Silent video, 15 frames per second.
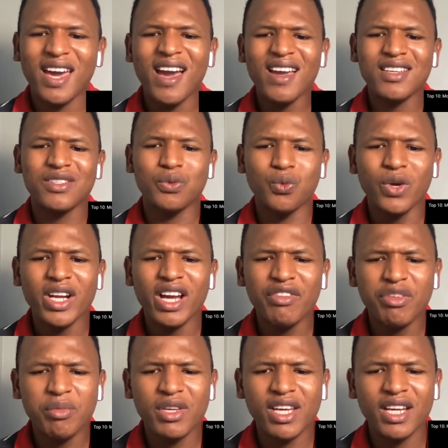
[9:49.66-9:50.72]
Guys, where have
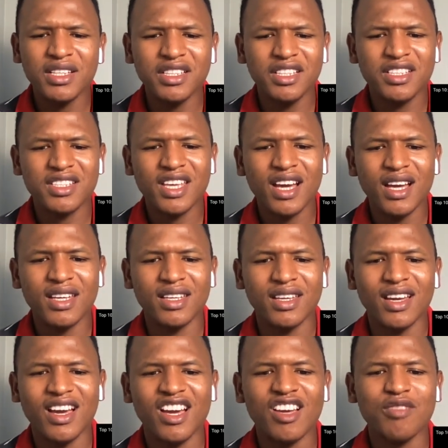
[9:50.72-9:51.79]
you been hiding this guy?
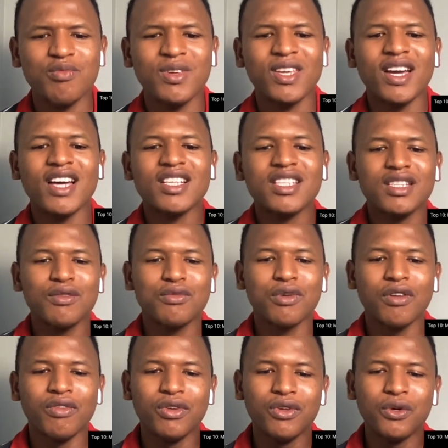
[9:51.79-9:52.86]
I've been asking for
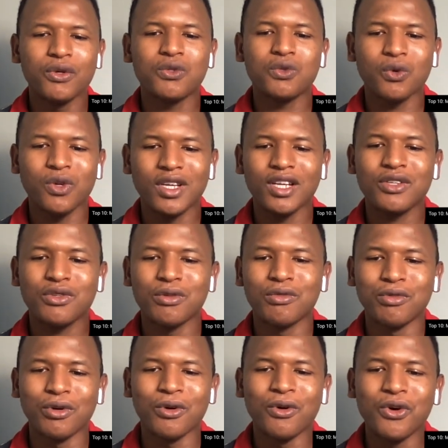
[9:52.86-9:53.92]
videos to react to
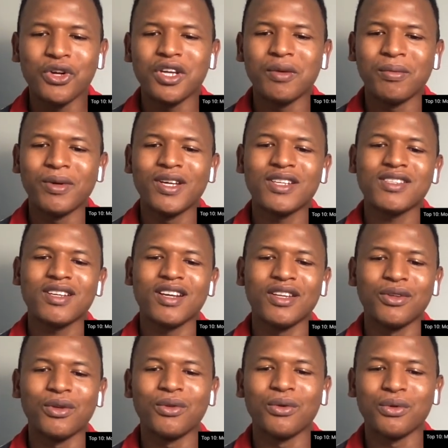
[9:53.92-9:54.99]
for hockey players that I
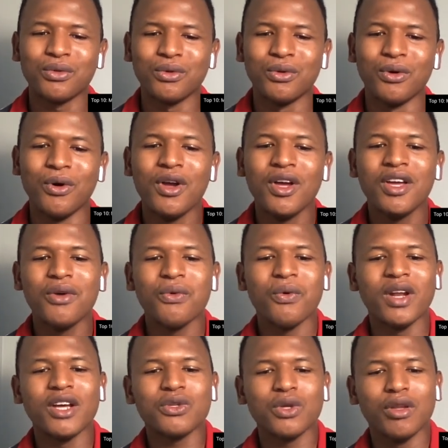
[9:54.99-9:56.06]
don't know to know.
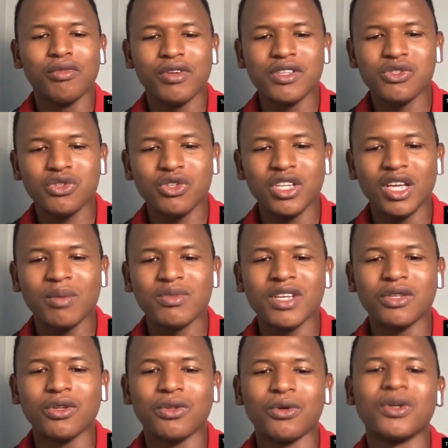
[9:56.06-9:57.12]
When I saw the first three names, I
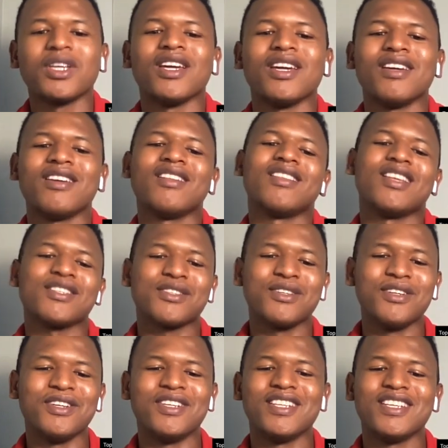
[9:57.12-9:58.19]
thought, okay, that's
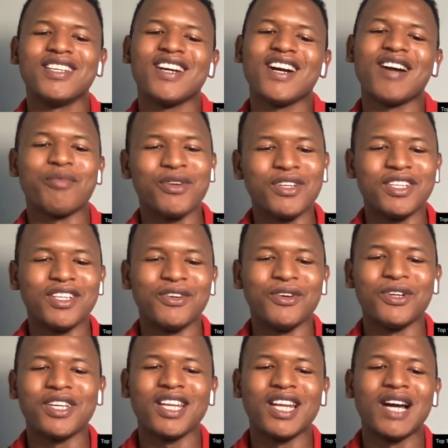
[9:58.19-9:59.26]
good. I'm good in
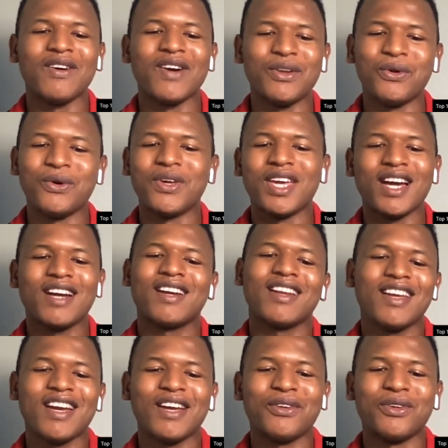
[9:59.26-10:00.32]
hockey now. I know
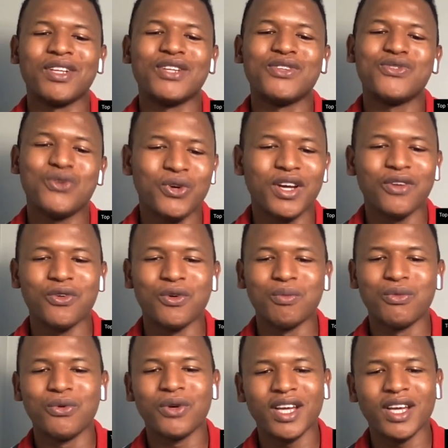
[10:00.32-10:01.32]
Jagr, I know Datsyuk, I know Bure.